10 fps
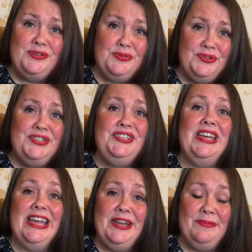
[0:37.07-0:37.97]
course
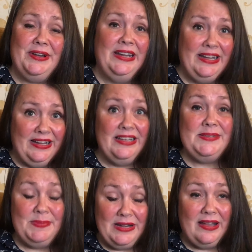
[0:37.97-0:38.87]
to anyone.
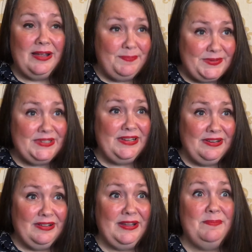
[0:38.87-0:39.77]
It's been
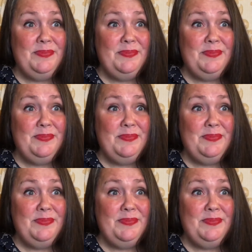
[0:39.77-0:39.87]
absolutely